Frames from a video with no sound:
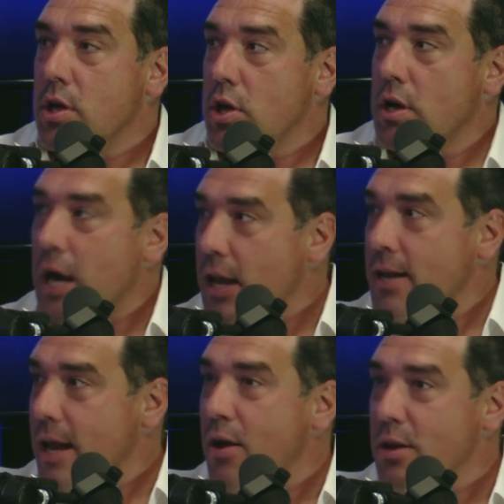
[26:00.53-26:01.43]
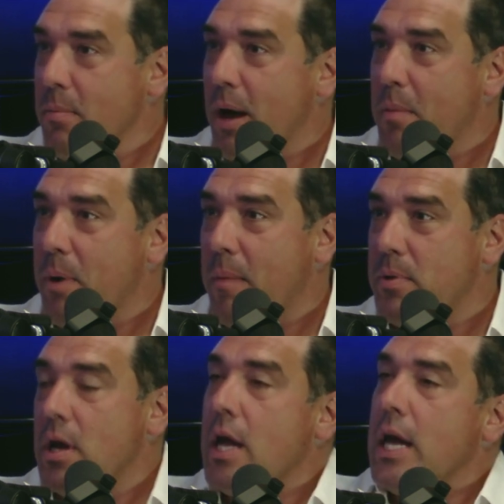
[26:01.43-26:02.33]
you're cutting down the amount of
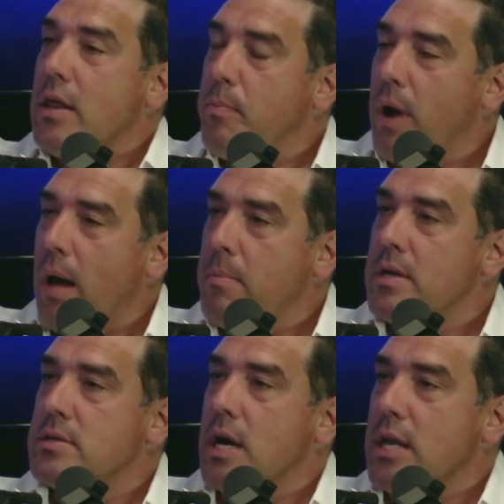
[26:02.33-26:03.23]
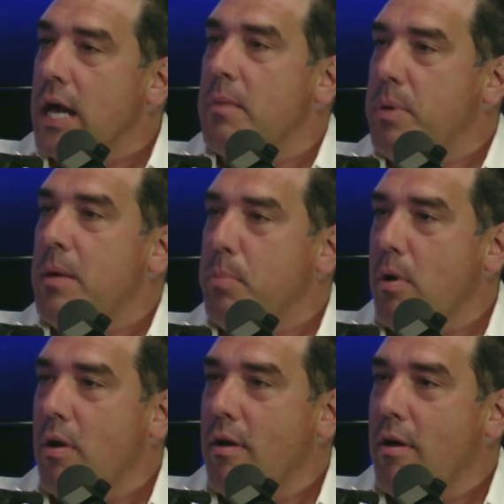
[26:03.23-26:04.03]
population. The problem is a lot of people